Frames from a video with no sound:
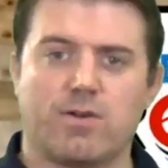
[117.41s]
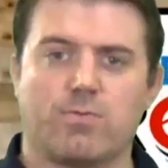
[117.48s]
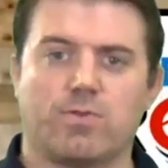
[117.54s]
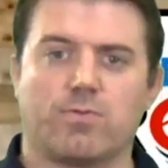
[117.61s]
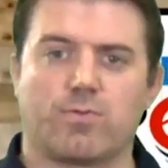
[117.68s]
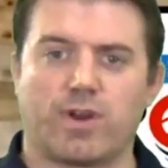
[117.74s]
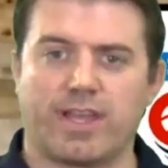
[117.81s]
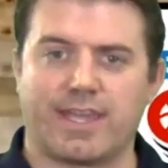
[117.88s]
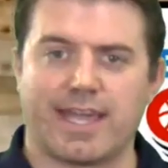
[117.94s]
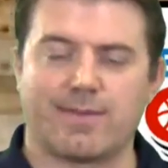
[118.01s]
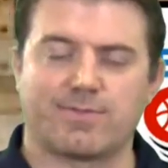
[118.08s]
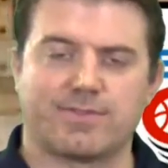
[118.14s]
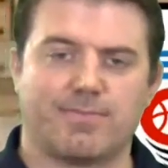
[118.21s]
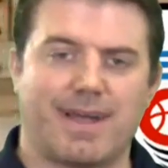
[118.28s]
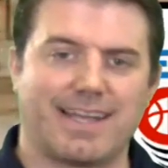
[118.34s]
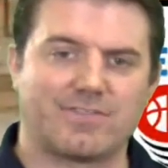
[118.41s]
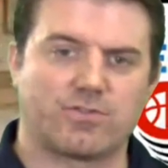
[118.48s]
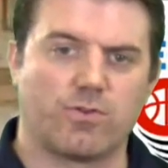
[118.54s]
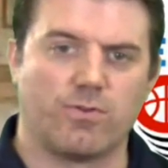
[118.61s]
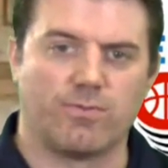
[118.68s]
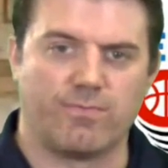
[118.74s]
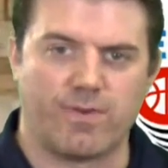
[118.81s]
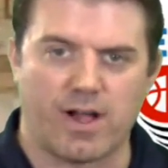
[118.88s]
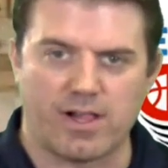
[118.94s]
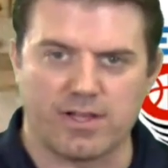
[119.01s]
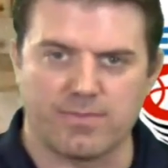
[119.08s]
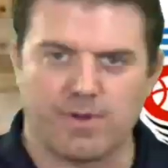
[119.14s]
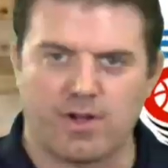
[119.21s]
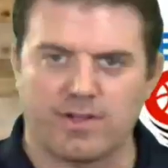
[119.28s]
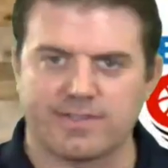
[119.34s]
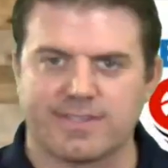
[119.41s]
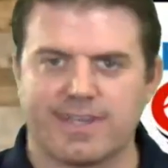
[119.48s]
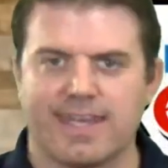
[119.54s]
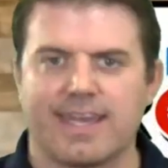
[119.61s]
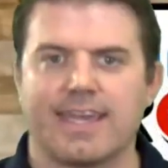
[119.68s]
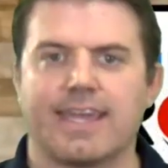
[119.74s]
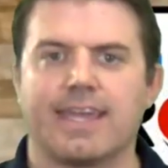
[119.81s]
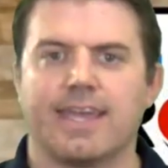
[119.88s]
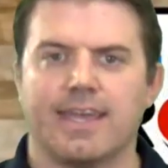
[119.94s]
We'll recap some high school volleyball today,